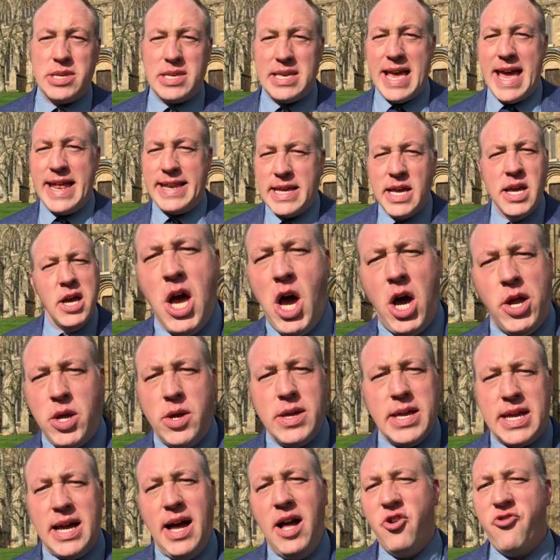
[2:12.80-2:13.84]
said, oh no,
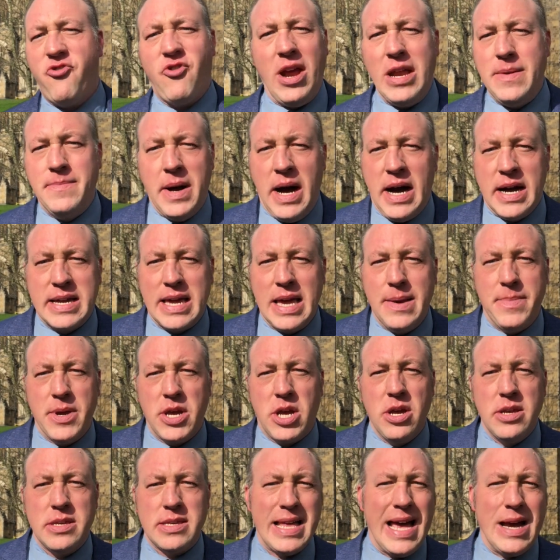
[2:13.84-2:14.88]
you can't trademark it
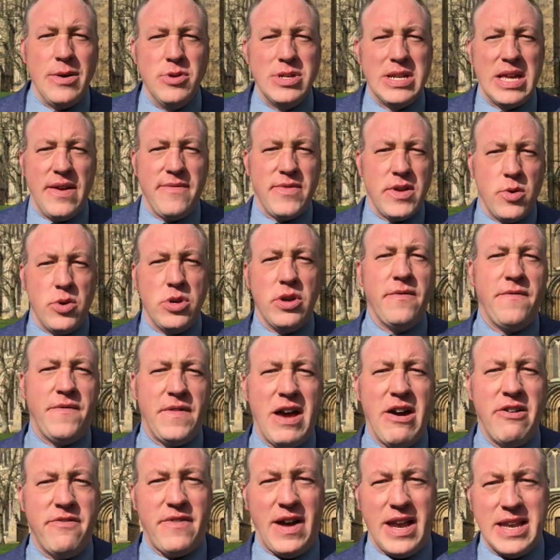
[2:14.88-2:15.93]
because that would give you an
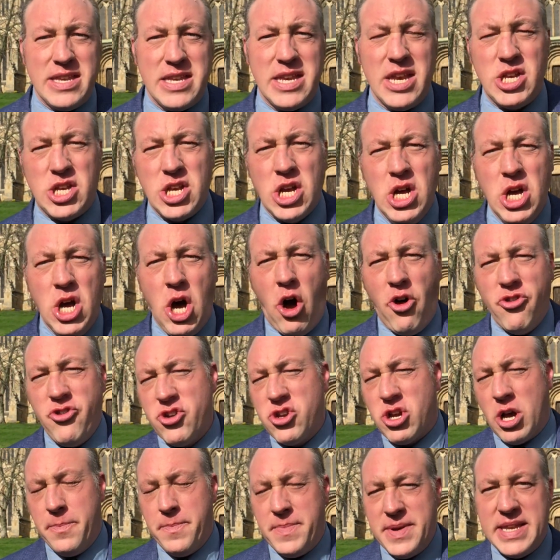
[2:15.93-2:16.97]
unfair advantage on the
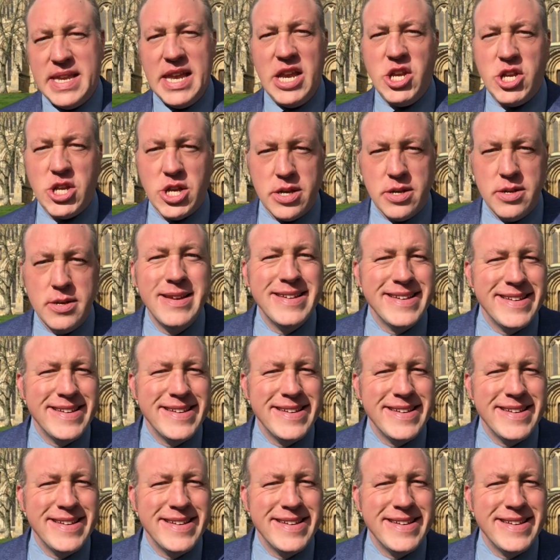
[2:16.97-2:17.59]
competition.